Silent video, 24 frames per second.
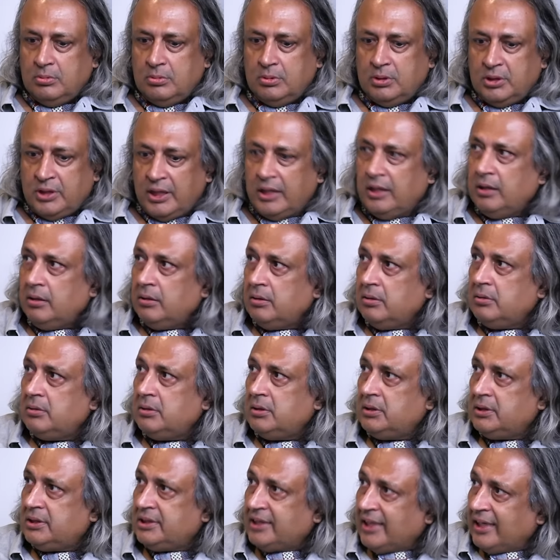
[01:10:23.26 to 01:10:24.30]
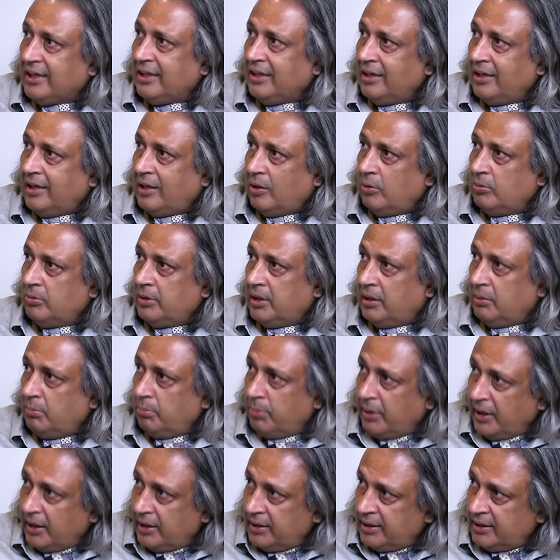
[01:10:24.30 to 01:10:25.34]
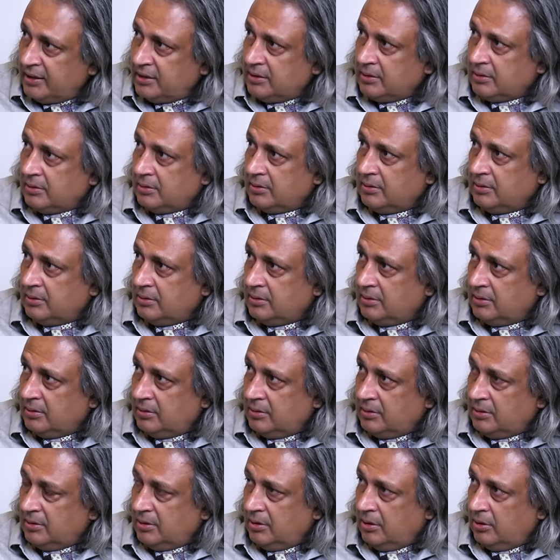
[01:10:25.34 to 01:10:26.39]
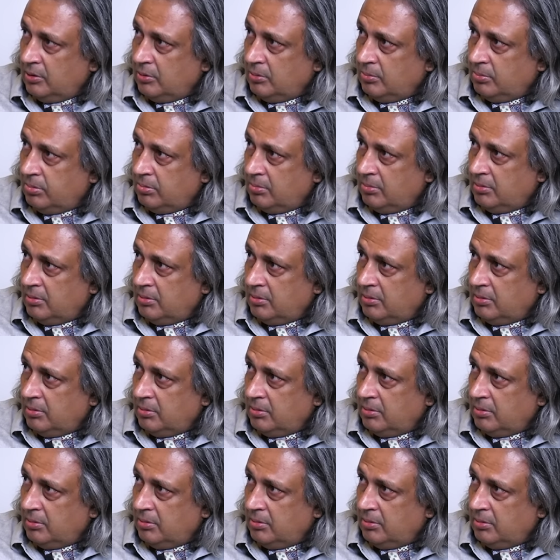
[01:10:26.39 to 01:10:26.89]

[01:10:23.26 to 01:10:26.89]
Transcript: still settle down and build these, you know,